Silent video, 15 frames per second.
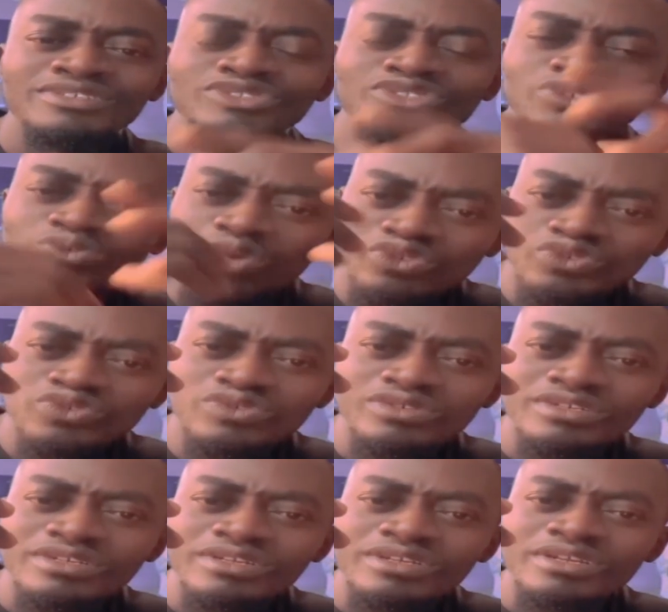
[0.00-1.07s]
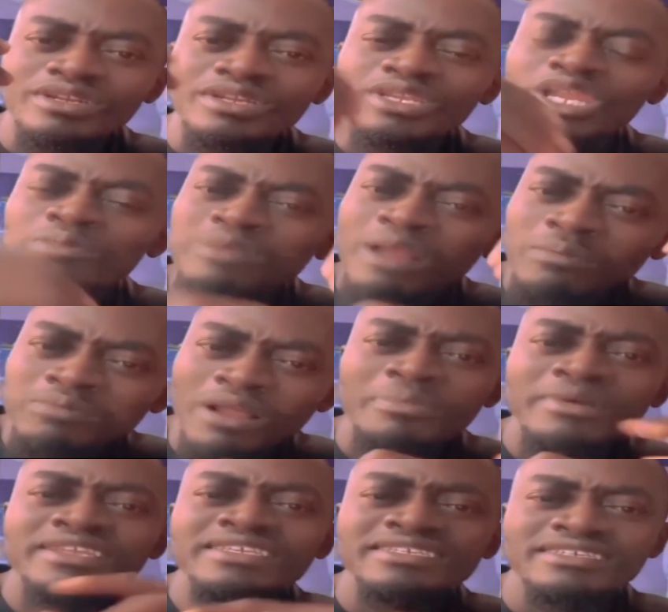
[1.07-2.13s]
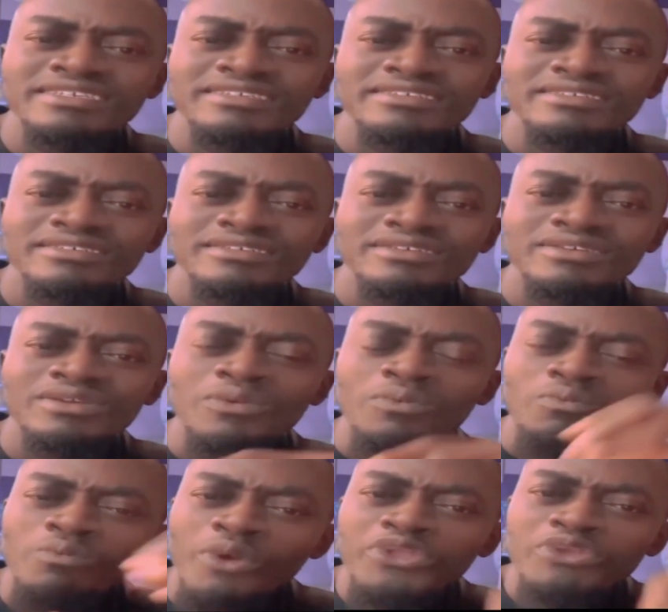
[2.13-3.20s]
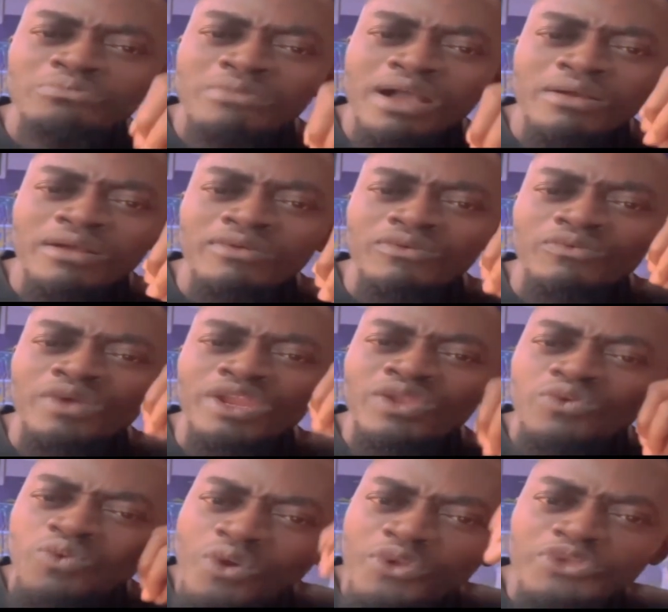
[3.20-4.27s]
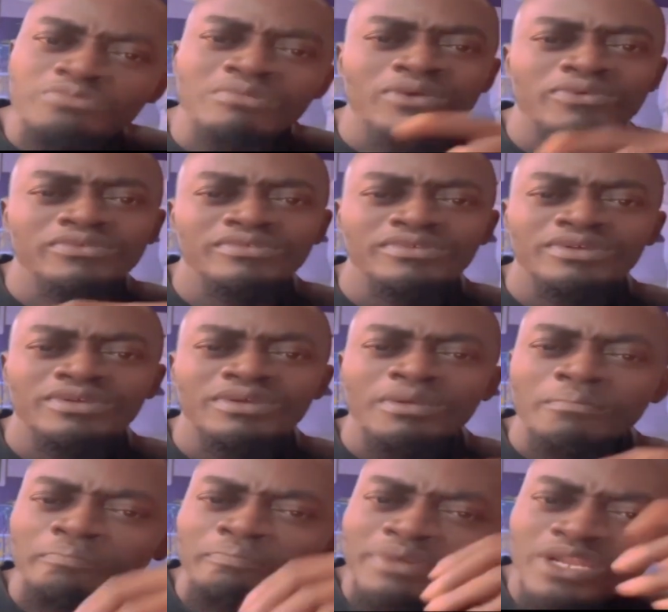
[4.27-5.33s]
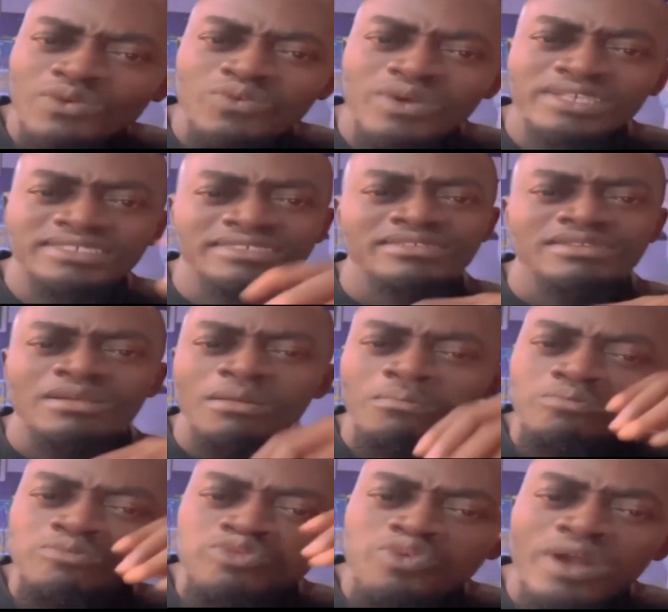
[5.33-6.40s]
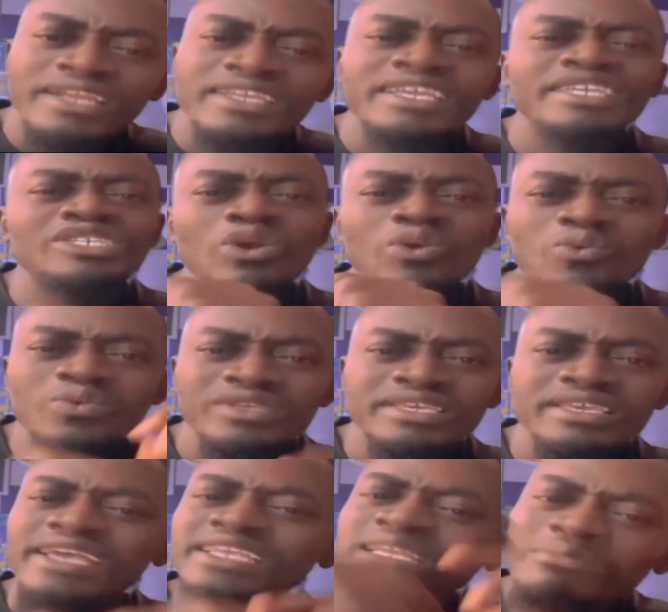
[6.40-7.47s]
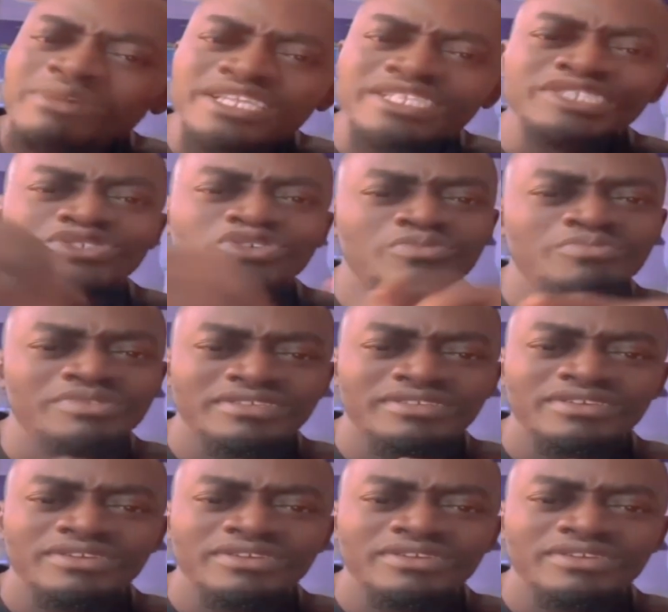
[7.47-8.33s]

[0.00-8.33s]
Kosu, Debra Brabani ye. Mojuma, when you call you maho, Branwas, Boadia young ye, and your bunny till be.